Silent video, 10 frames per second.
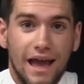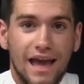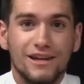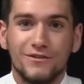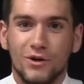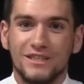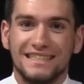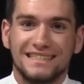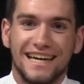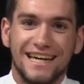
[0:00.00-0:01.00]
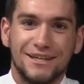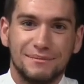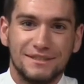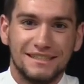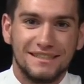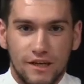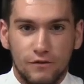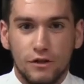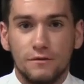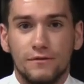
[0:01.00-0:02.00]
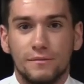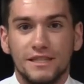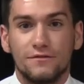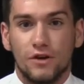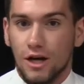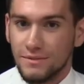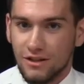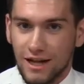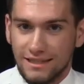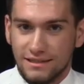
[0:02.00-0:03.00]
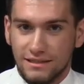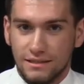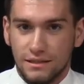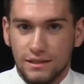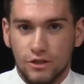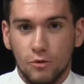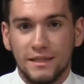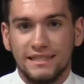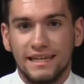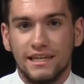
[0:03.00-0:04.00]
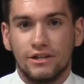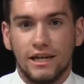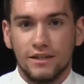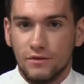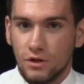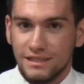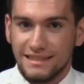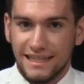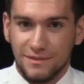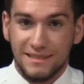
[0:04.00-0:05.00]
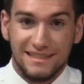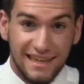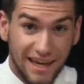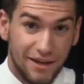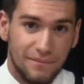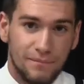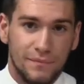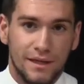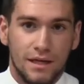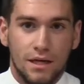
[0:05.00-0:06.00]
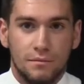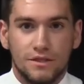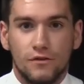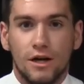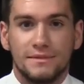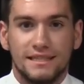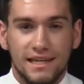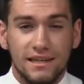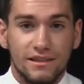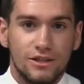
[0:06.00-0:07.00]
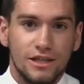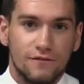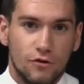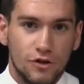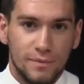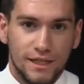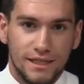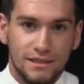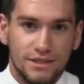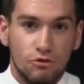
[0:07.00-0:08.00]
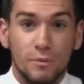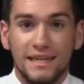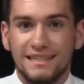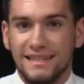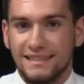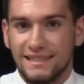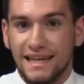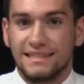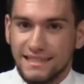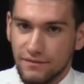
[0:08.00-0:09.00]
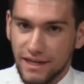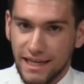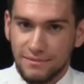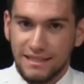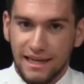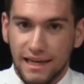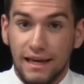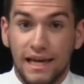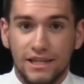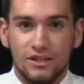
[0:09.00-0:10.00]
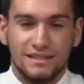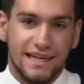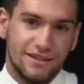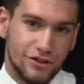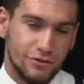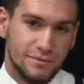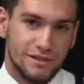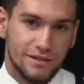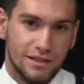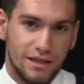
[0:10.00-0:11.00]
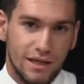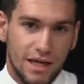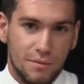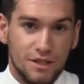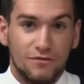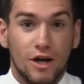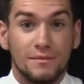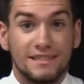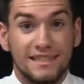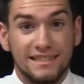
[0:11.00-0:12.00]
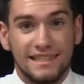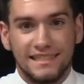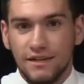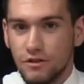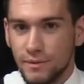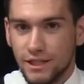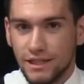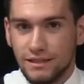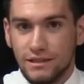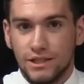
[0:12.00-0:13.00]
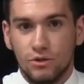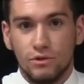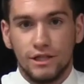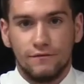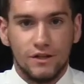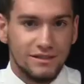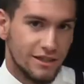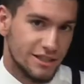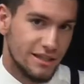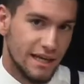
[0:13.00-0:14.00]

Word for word: End of course exams. If you're from Ms. Fromm's classes, you'll be taking your end of course assessment today. Ms. Fromm's second, third, and fourth period, you will begin testing at 7 a.m. today in your assigned rooms. Ms. Fromm's sixth and seventh period, you will eat first lunch